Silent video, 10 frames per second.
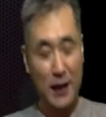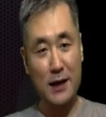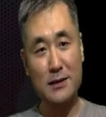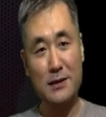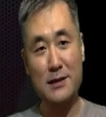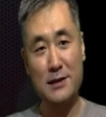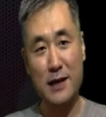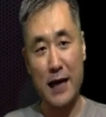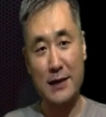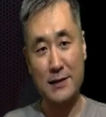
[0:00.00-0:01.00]
And this is a
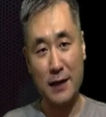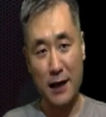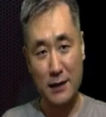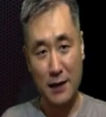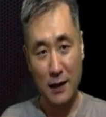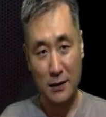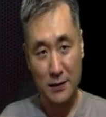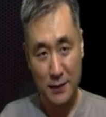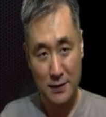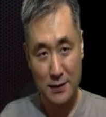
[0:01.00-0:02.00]
SLR
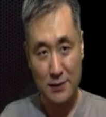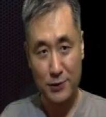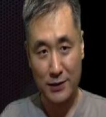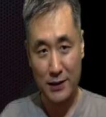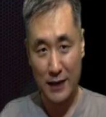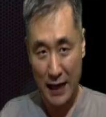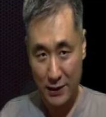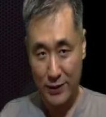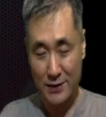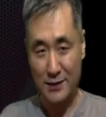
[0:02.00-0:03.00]
test, straight leg
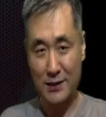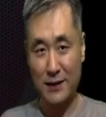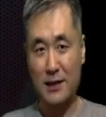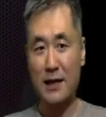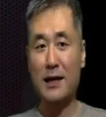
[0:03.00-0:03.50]
raising test,